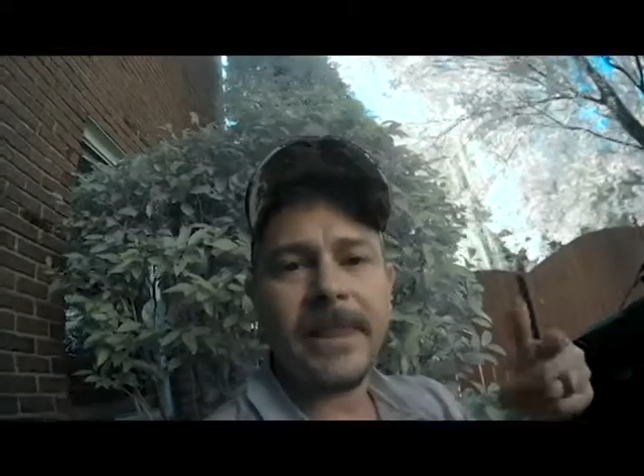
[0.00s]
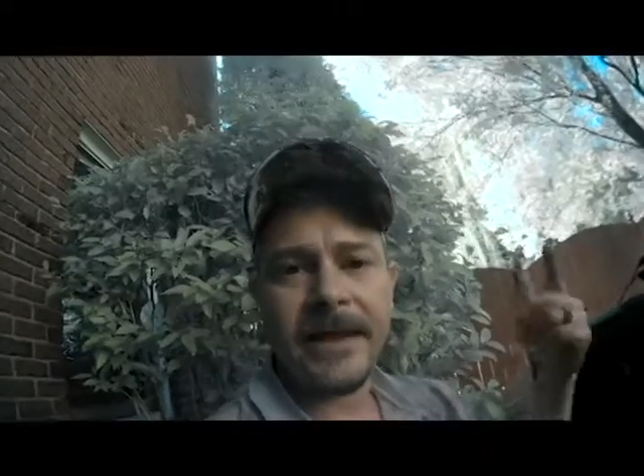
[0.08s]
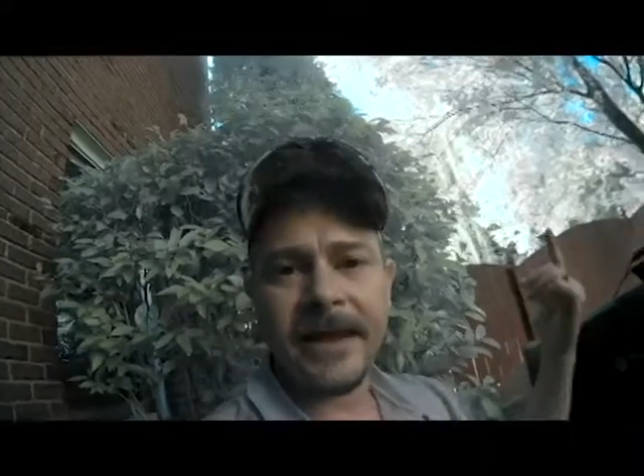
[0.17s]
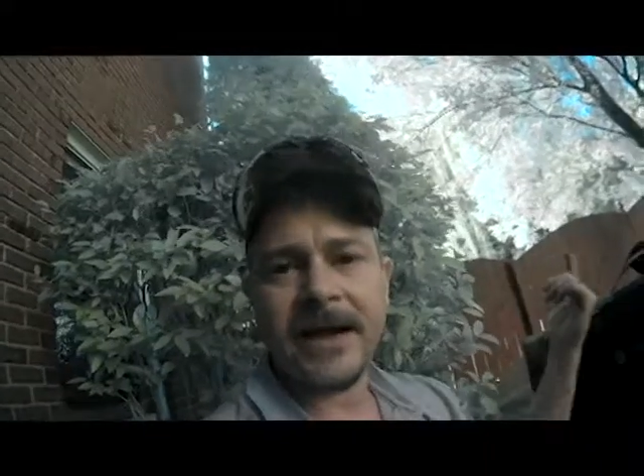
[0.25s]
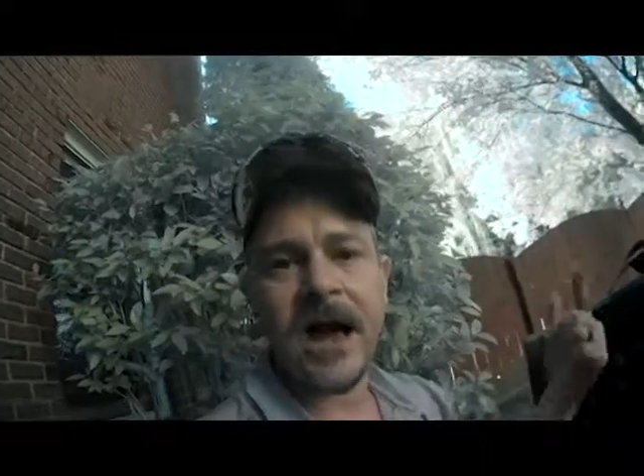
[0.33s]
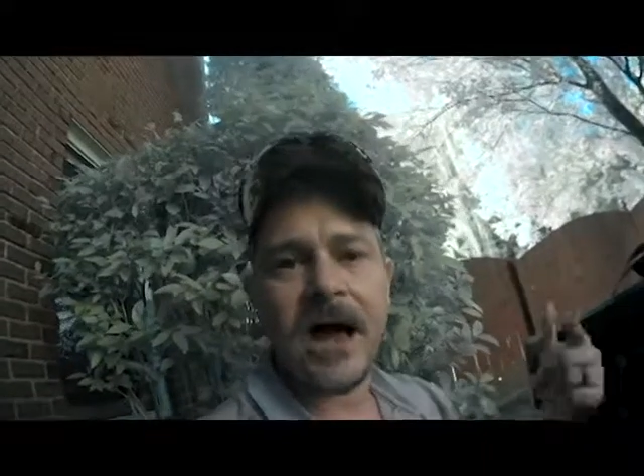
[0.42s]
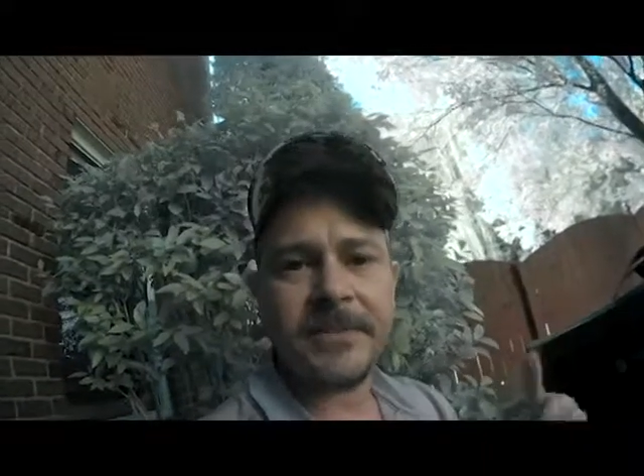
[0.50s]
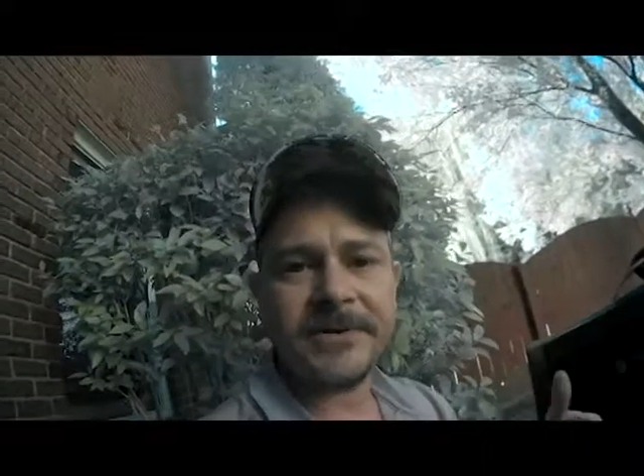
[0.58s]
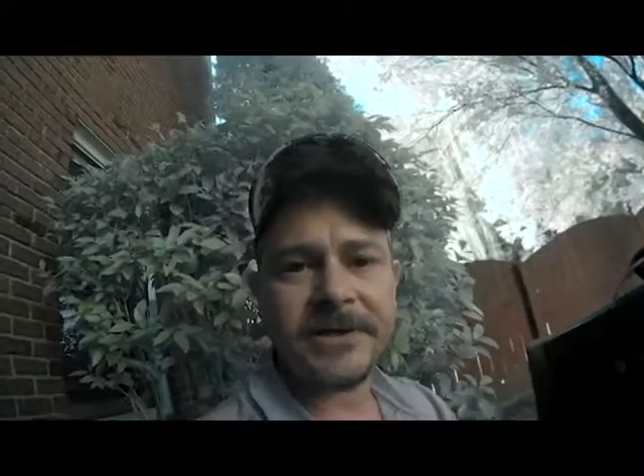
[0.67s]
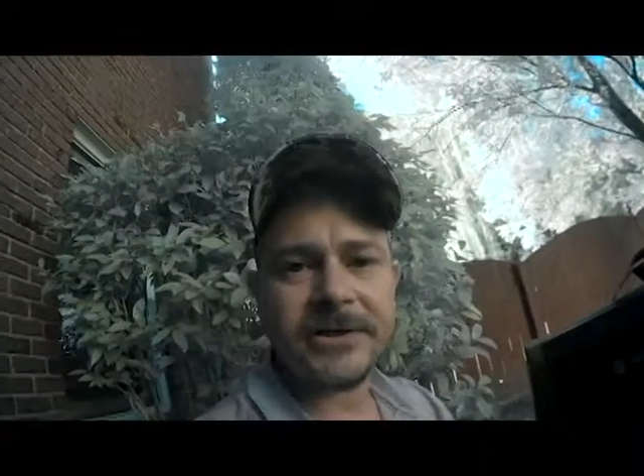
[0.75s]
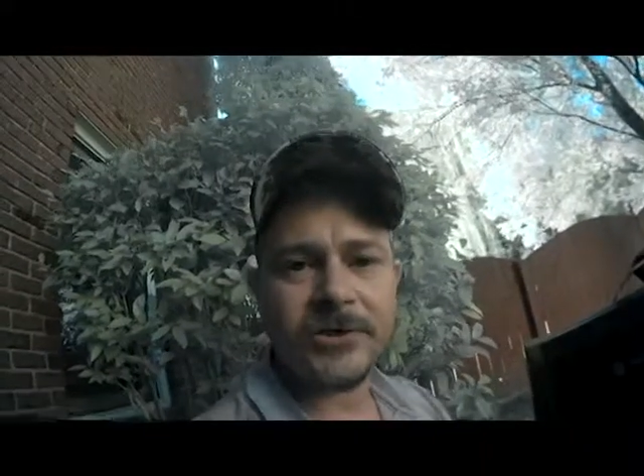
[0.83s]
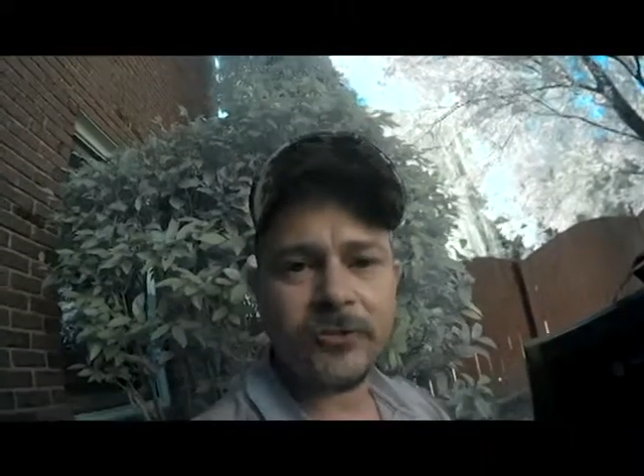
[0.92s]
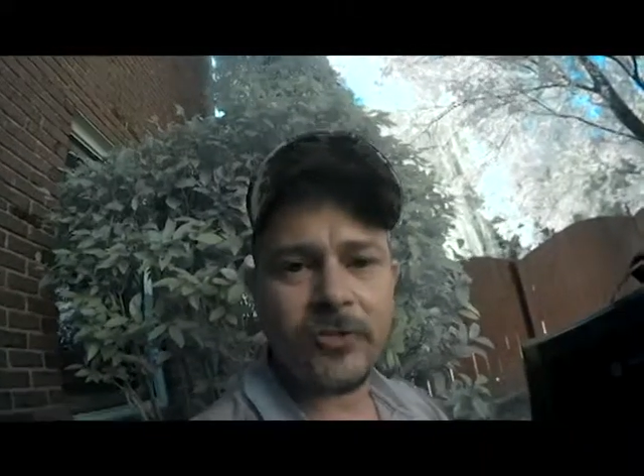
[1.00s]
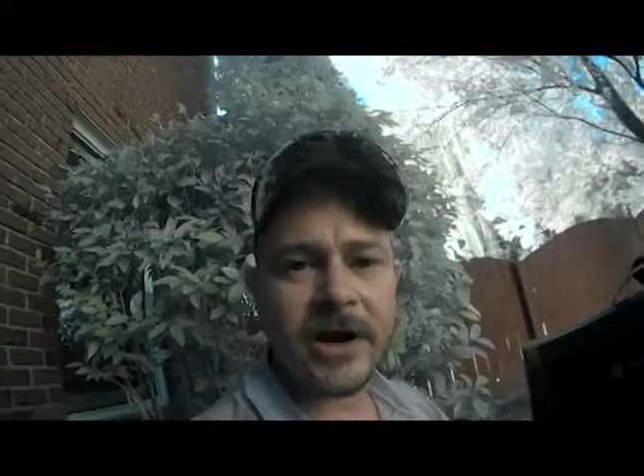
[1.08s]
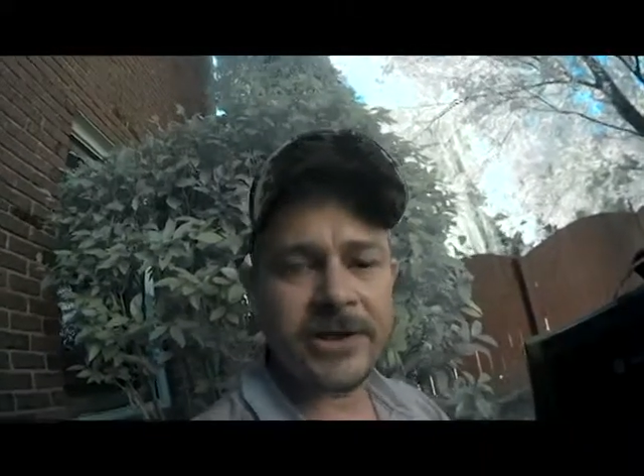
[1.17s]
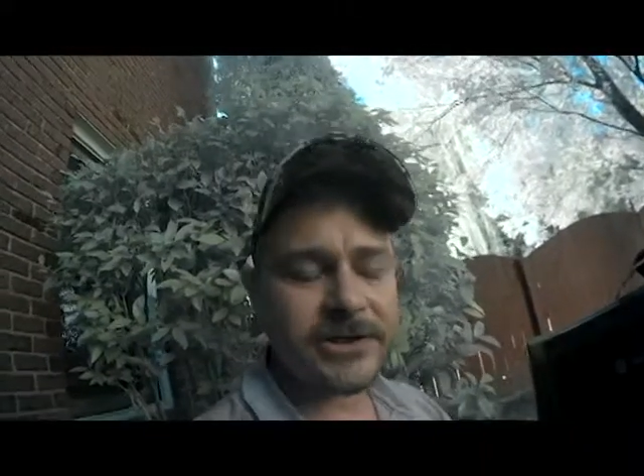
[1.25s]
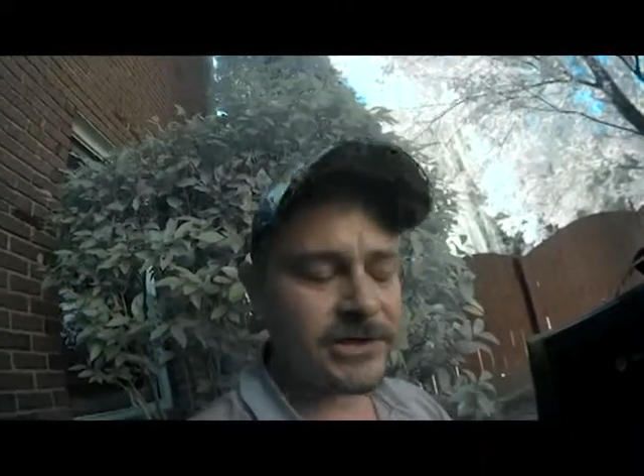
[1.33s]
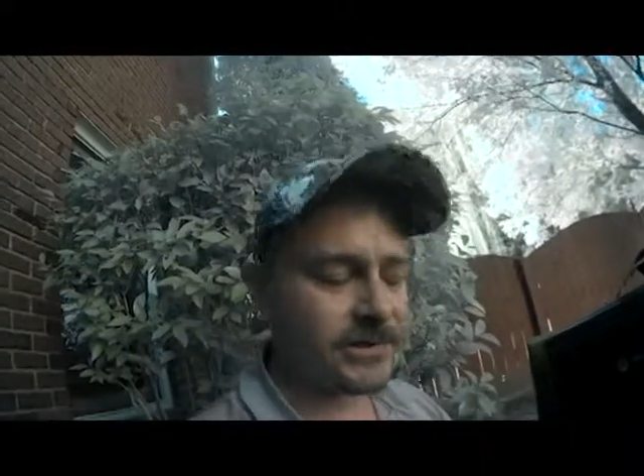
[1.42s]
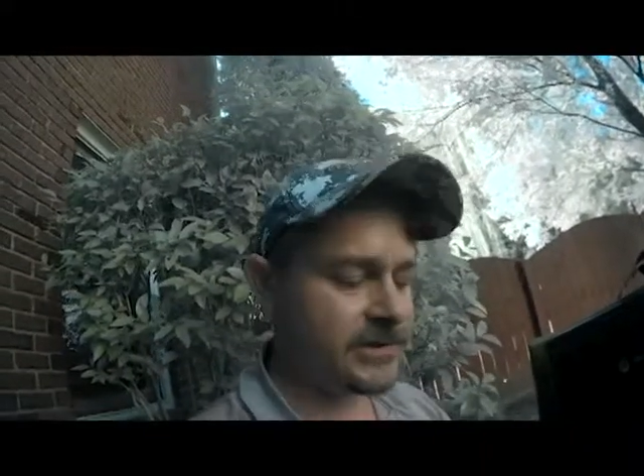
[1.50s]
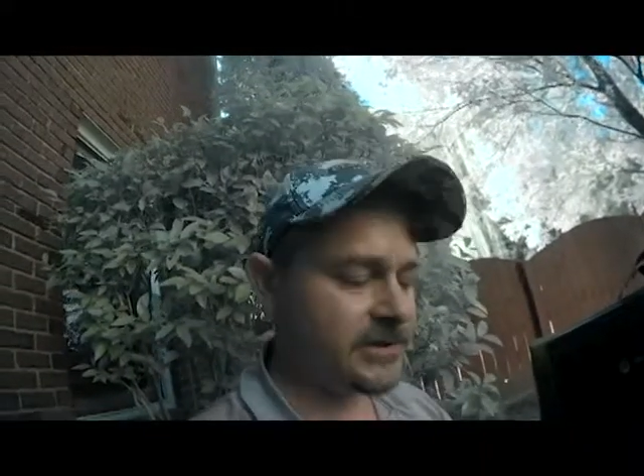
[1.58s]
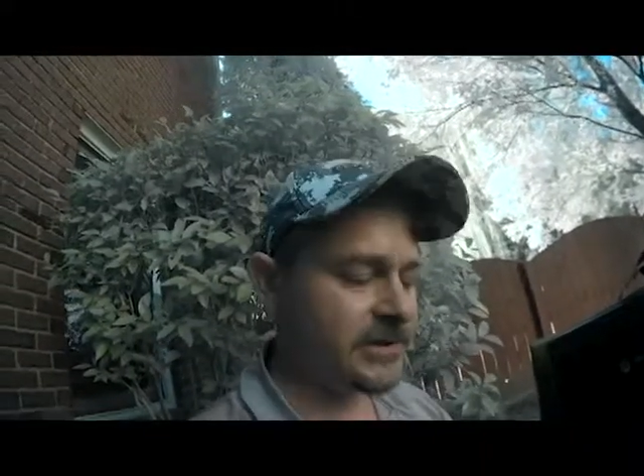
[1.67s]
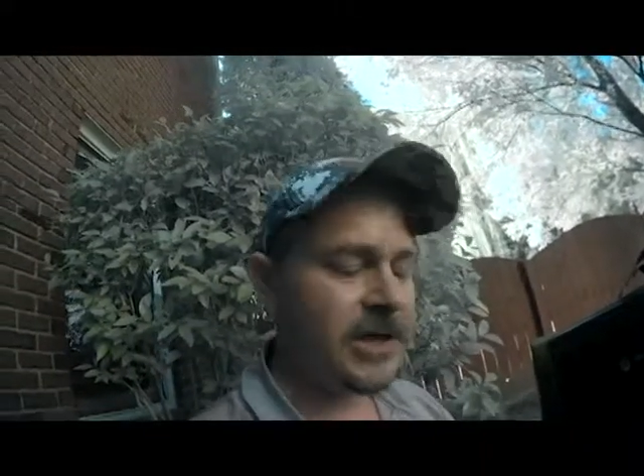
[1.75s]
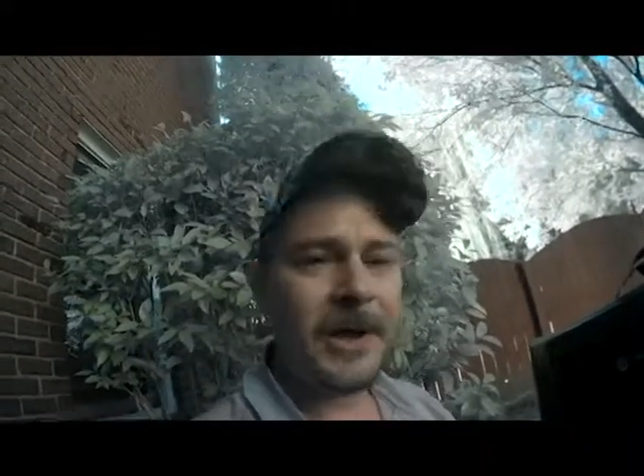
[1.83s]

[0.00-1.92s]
in opposite directions.